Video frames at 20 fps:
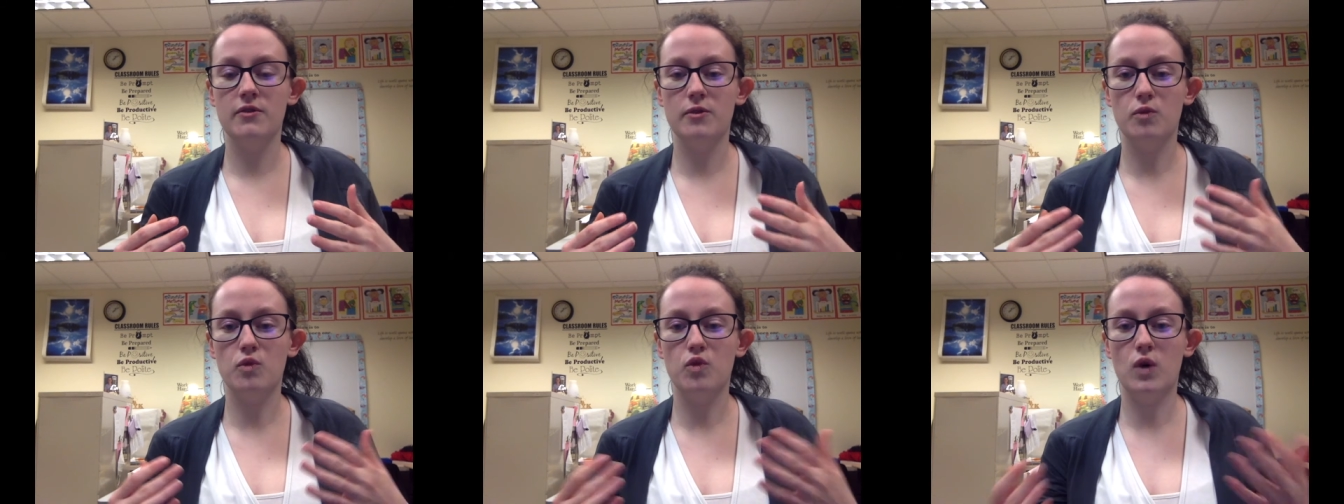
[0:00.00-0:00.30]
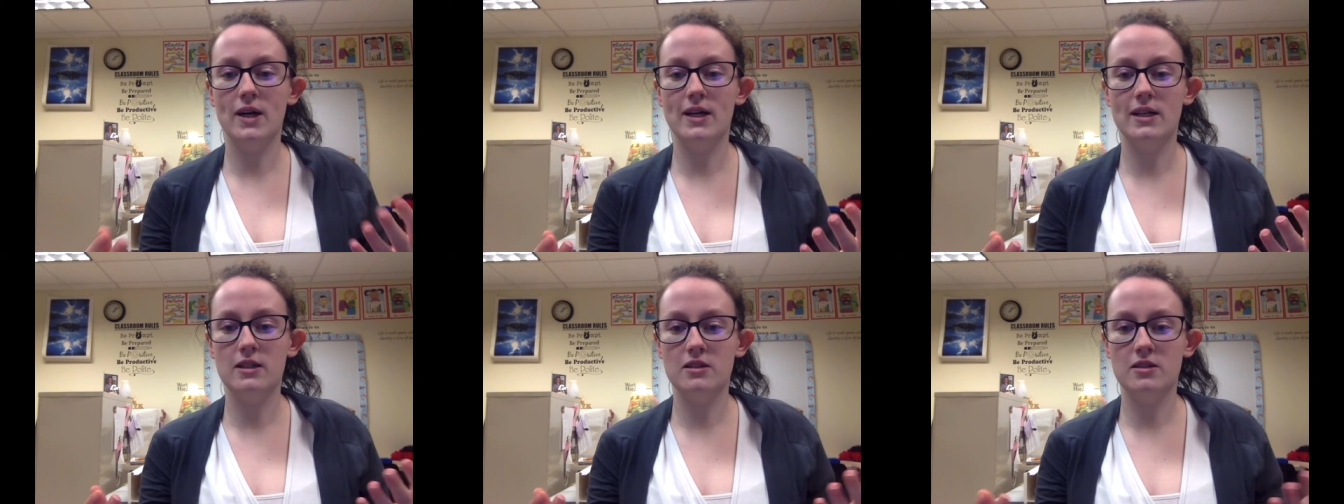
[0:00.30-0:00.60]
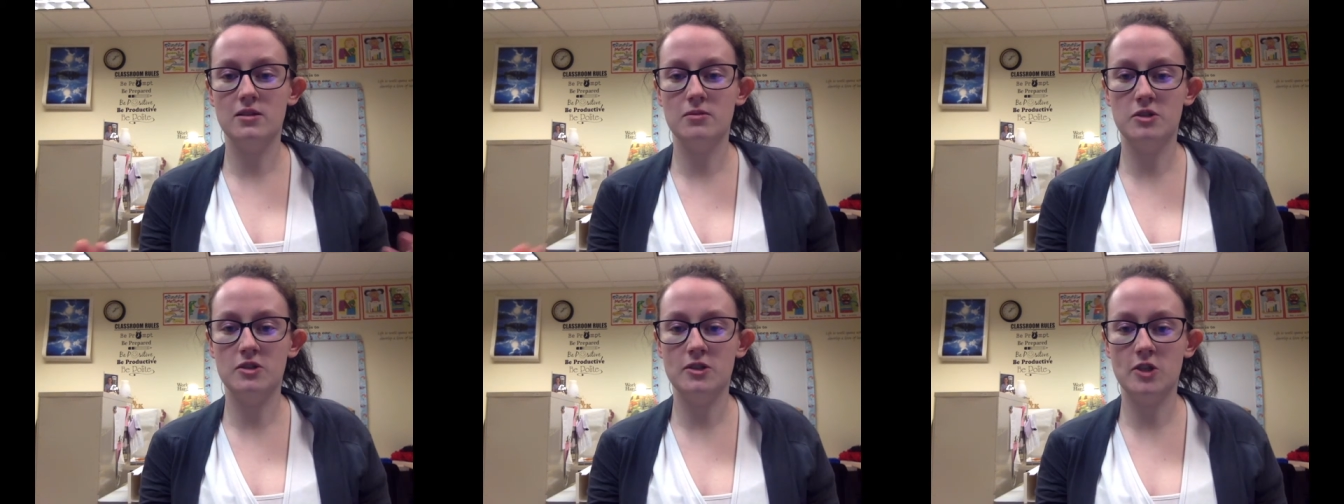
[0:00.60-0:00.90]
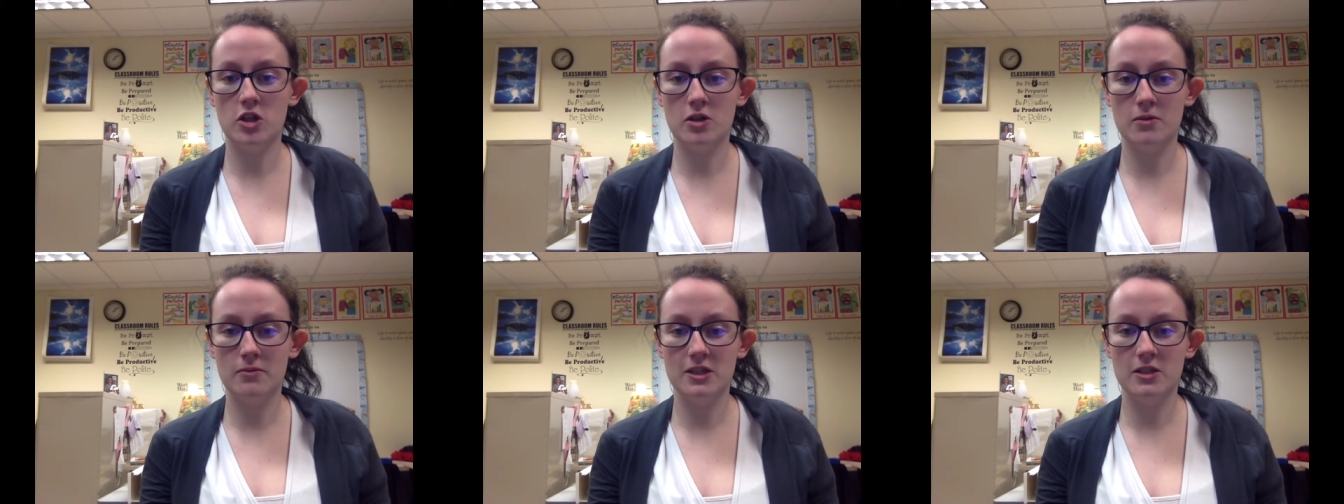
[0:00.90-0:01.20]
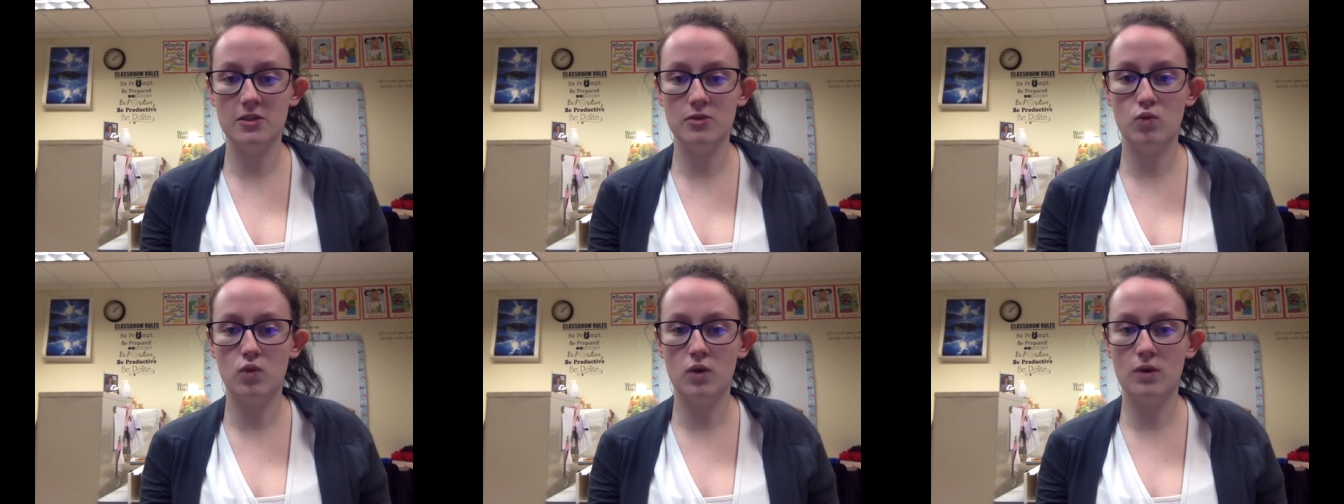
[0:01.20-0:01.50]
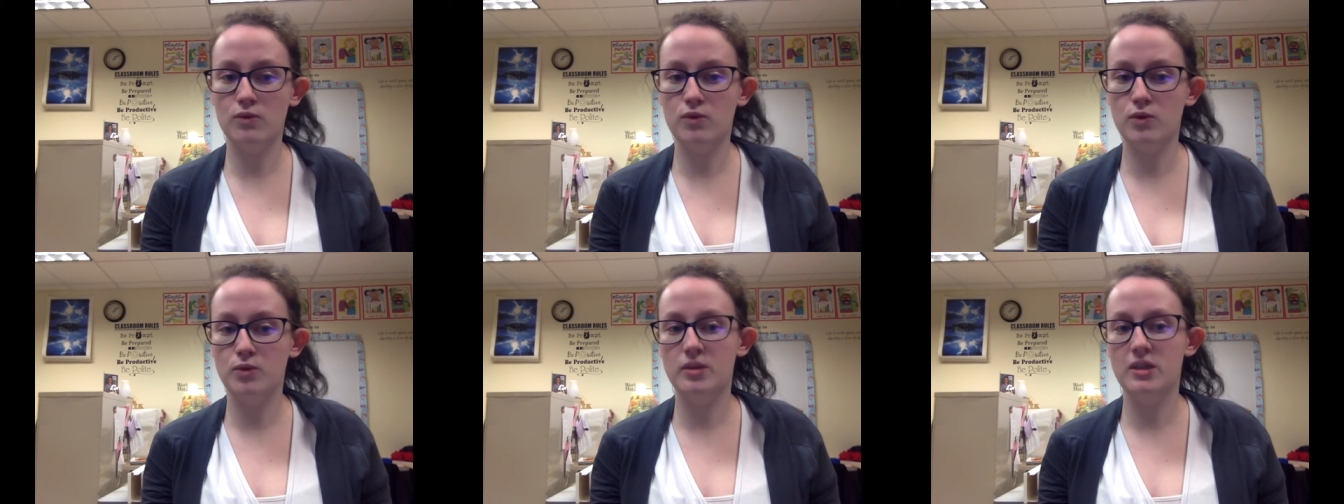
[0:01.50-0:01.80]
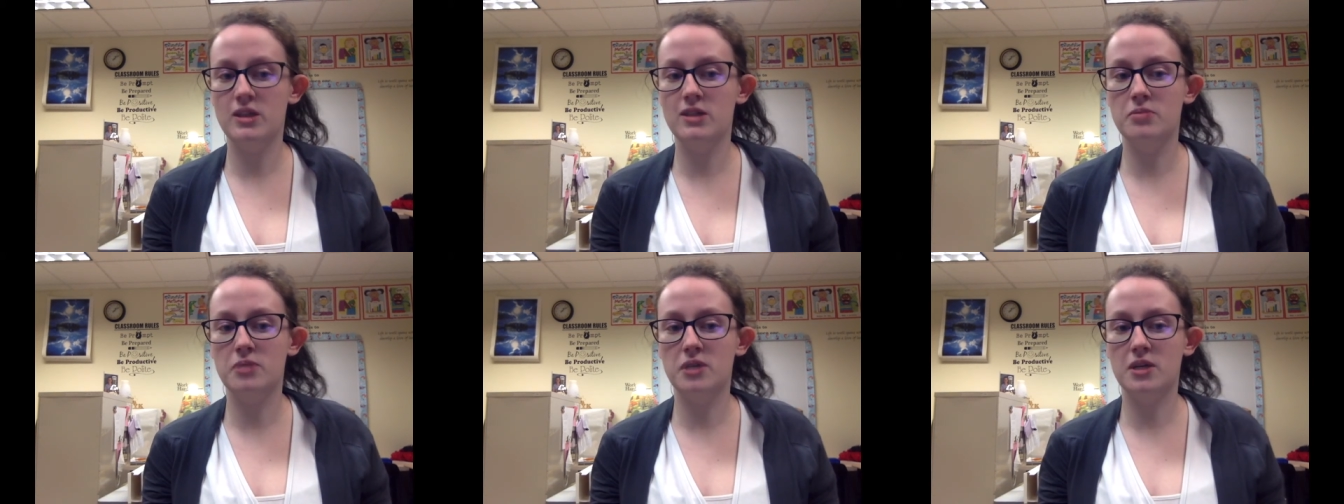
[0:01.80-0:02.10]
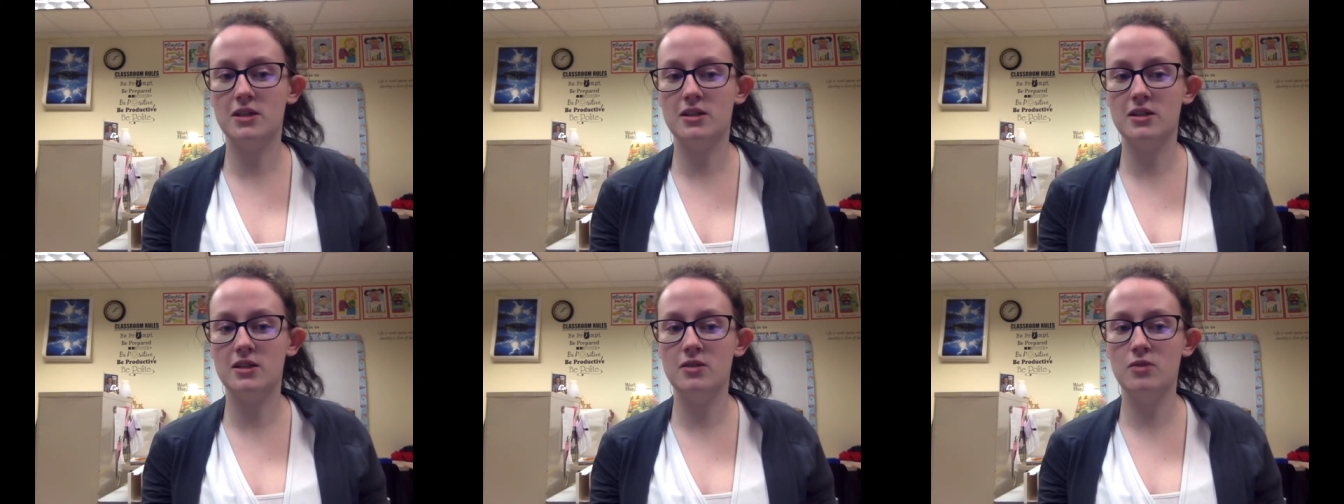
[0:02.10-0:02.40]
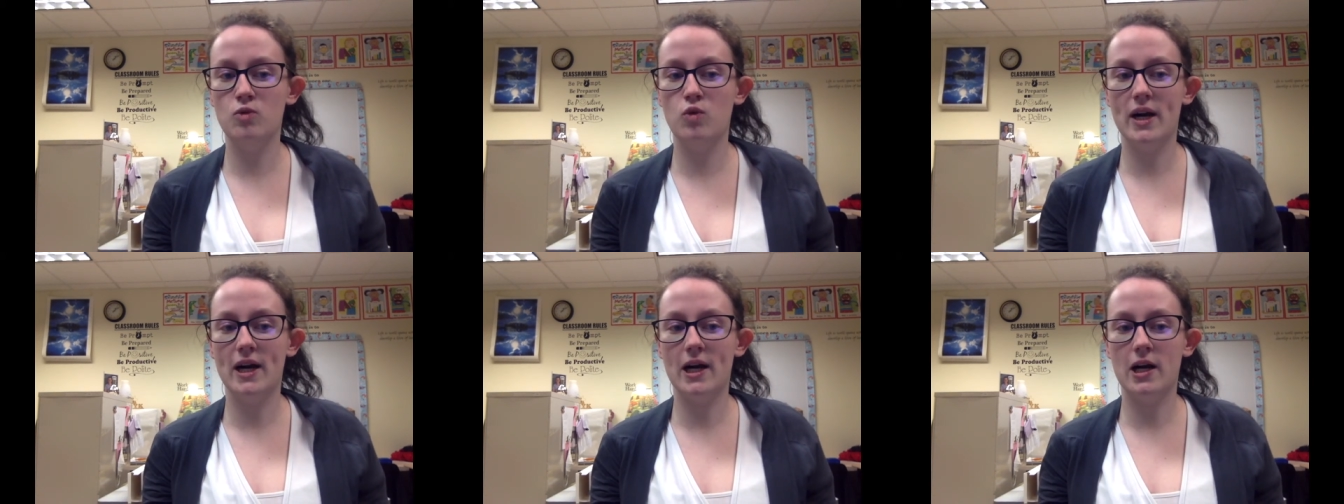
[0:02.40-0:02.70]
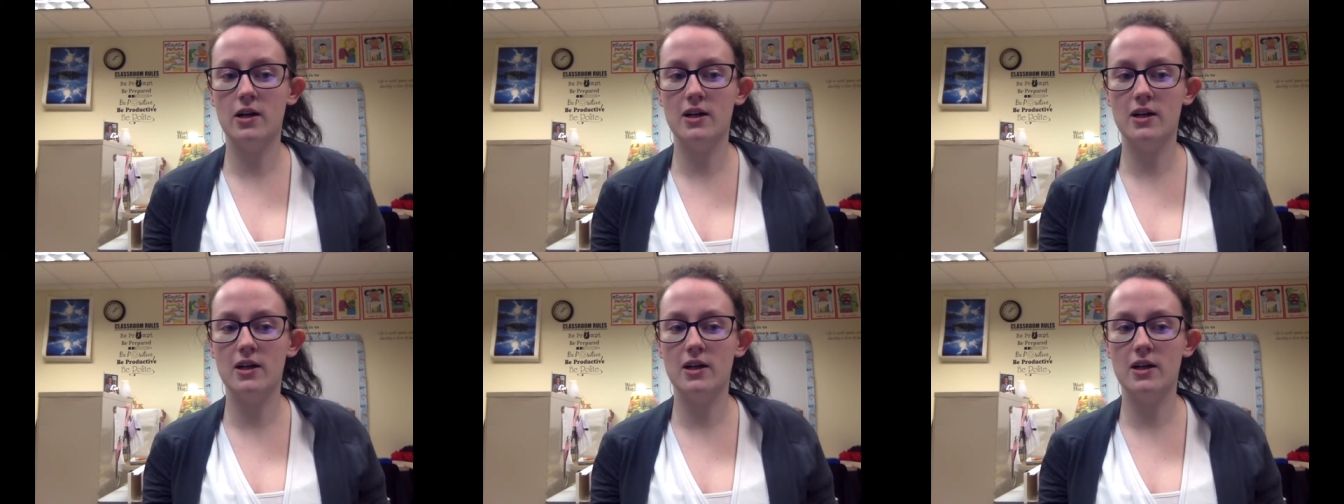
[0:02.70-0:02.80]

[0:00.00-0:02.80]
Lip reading: what determines what will be deposited where